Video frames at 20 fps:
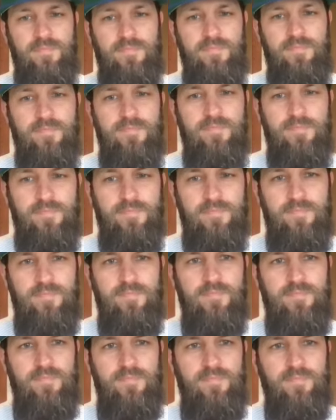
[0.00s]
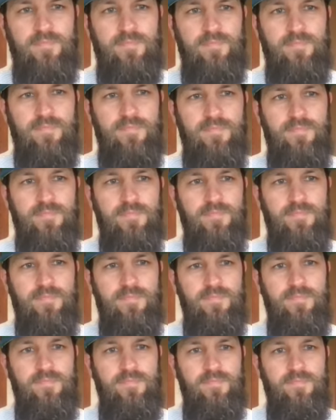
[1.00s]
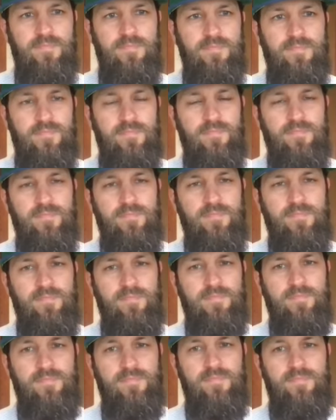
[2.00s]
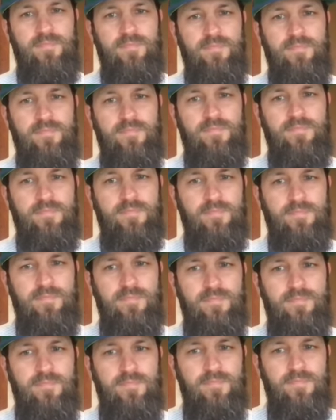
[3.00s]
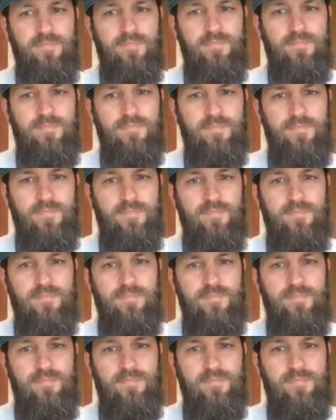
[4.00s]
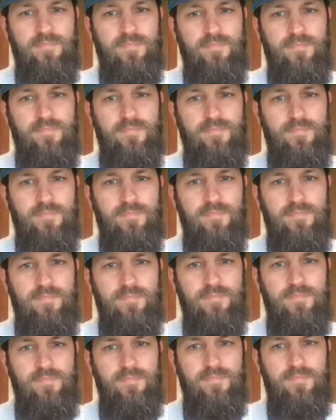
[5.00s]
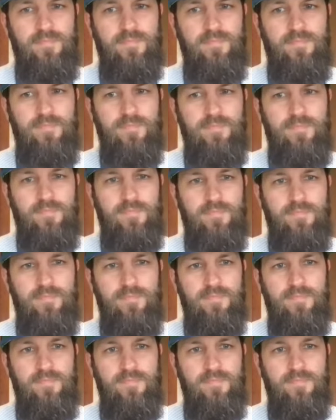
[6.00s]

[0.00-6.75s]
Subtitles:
[no speech]